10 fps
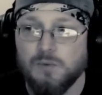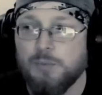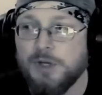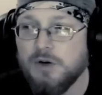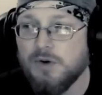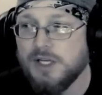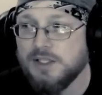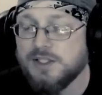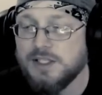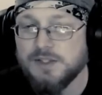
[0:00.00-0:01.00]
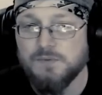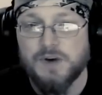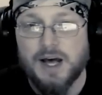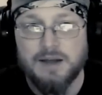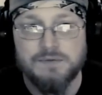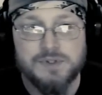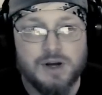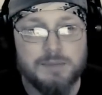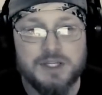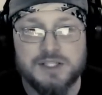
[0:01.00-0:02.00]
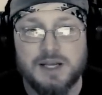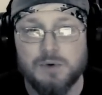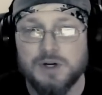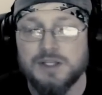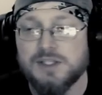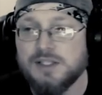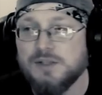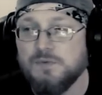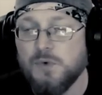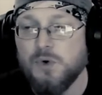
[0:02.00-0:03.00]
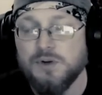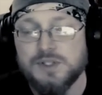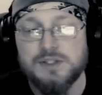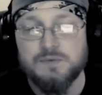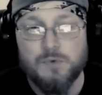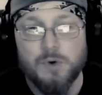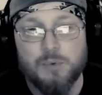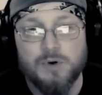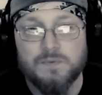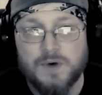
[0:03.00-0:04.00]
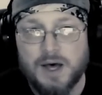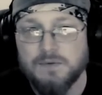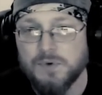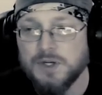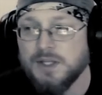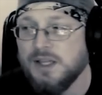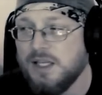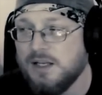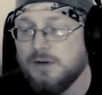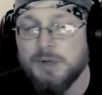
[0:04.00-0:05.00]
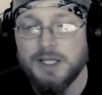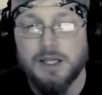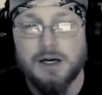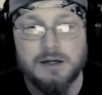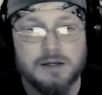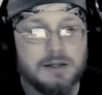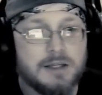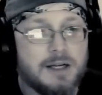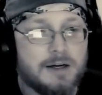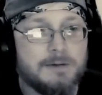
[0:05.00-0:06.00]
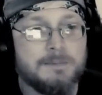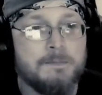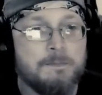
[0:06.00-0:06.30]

We'll be going into Season 5. So I'm going to say we're in Season 4, Season 4.5 for a little bit longer, Yep.